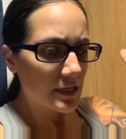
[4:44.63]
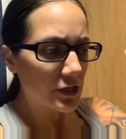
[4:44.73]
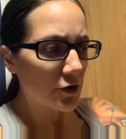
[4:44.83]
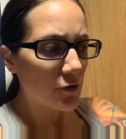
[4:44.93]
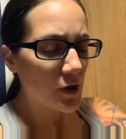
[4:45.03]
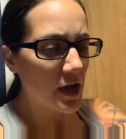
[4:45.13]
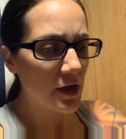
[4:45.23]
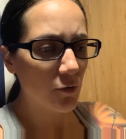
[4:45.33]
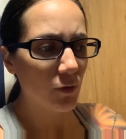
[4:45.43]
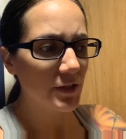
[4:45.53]
you know,
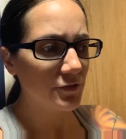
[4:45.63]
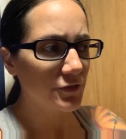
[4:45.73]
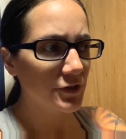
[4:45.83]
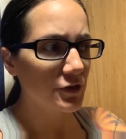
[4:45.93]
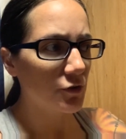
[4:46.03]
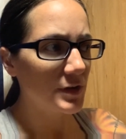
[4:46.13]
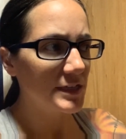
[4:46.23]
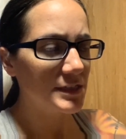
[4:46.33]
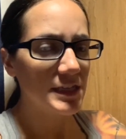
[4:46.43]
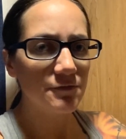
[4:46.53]
whether they're
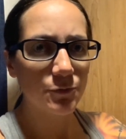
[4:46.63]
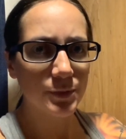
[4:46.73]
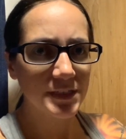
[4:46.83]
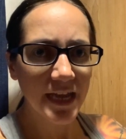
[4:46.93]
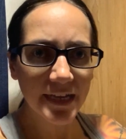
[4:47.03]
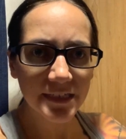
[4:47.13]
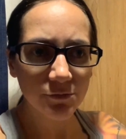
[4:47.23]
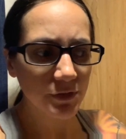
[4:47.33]
going to even protect it,